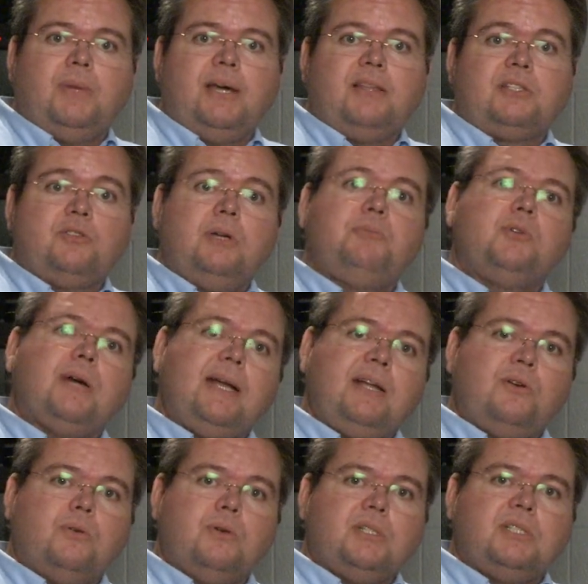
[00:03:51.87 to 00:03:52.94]
by the script
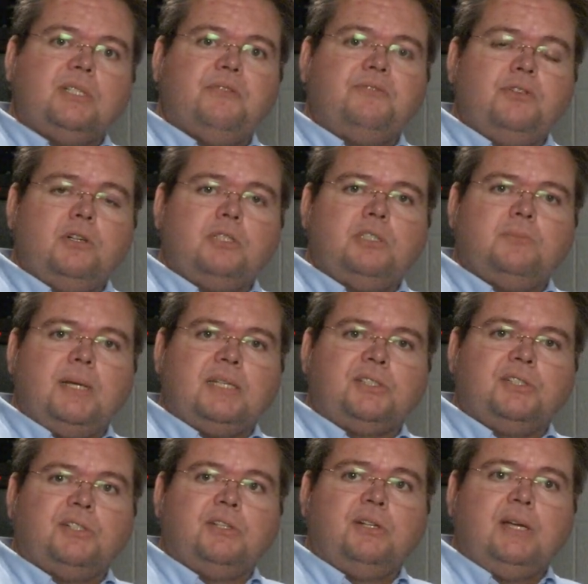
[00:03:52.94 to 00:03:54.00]
writing course in the first
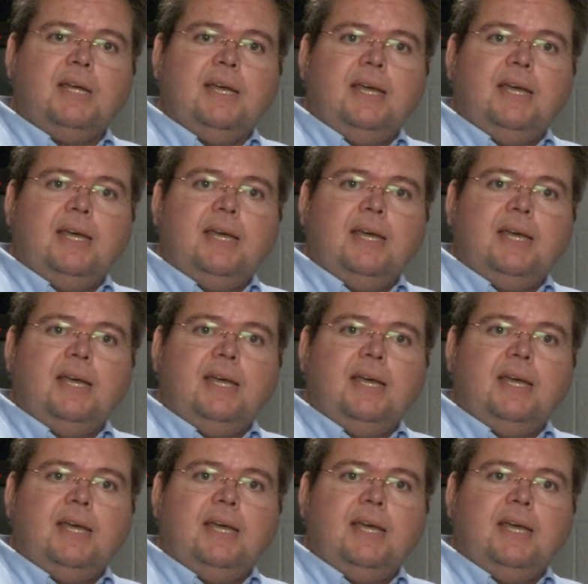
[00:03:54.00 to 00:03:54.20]
semester